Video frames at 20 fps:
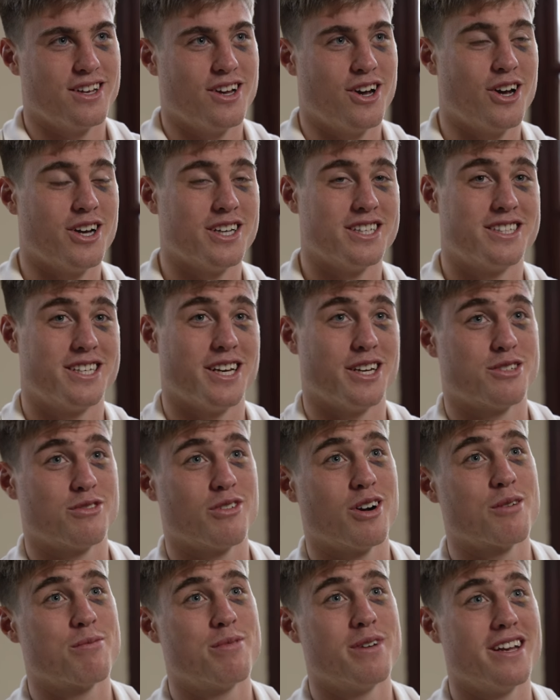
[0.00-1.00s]
Oh, it's Test
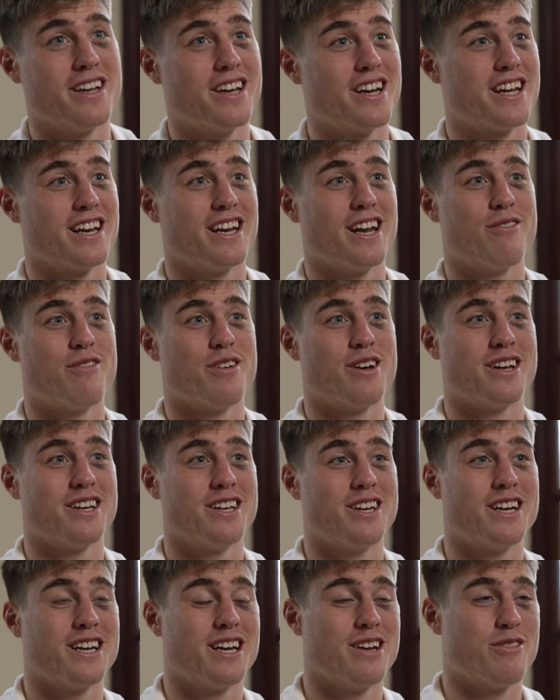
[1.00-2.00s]
rugby. You can
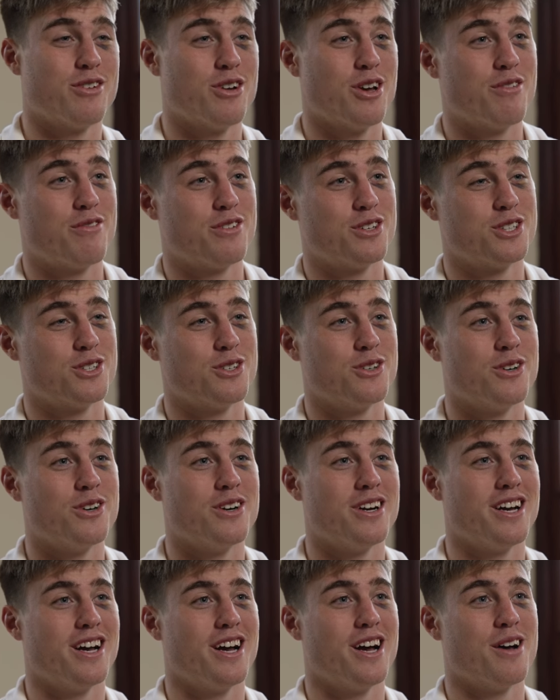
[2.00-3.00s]
never know for sure.
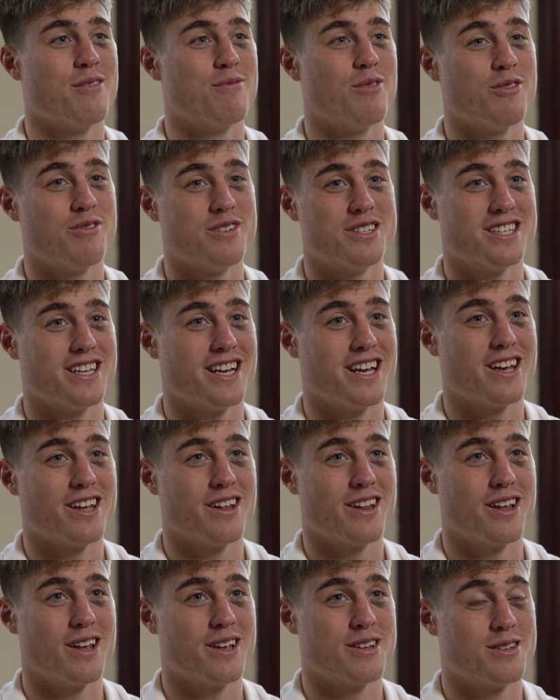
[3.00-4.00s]
Obviously,
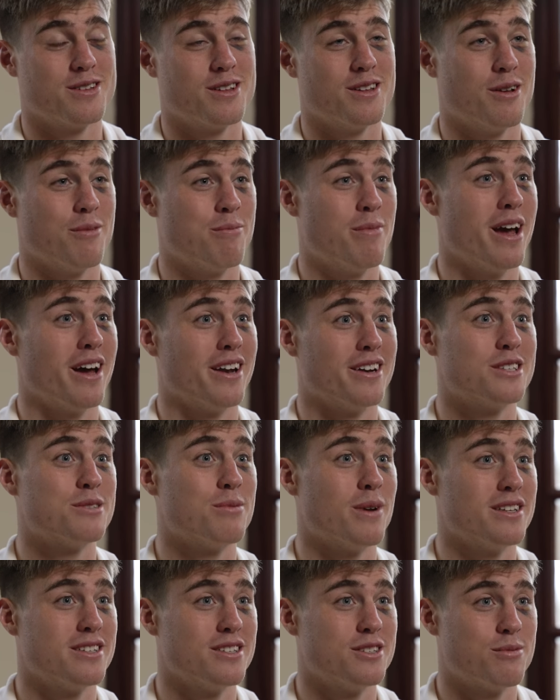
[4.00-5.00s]
a bit
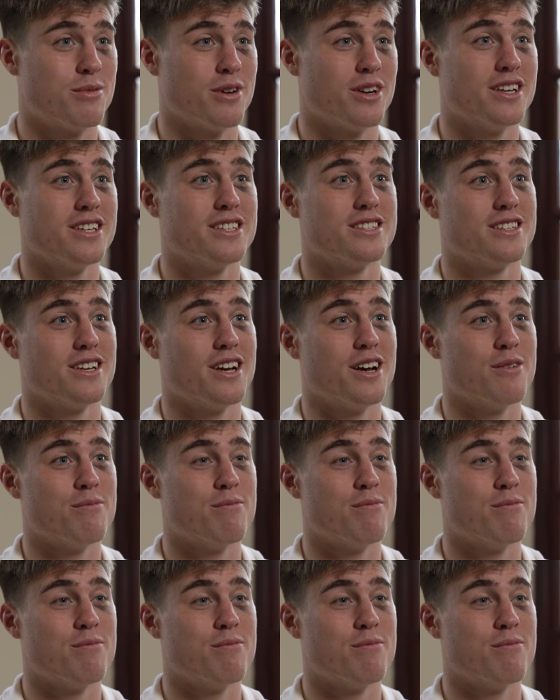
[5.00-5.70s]
unexpected to be honest.